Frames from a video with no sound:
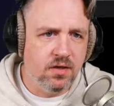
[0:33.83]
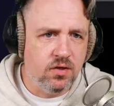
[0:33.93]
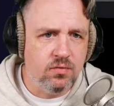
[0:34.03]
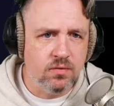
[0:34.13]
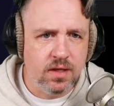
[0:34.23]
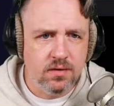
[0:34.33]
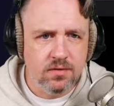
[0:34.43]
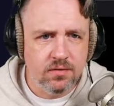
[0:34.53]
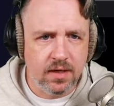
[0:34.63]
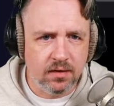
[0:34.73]
You
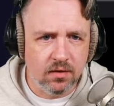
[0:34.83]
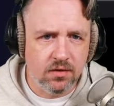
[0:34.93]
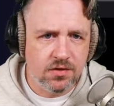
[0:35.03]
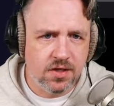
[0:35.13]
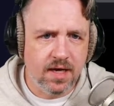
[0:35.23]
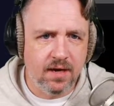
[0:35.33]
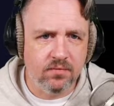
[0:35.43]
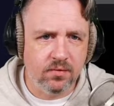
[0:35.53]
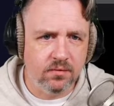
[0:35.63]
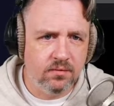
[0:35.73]
enter a large
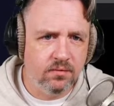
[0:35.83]
cavern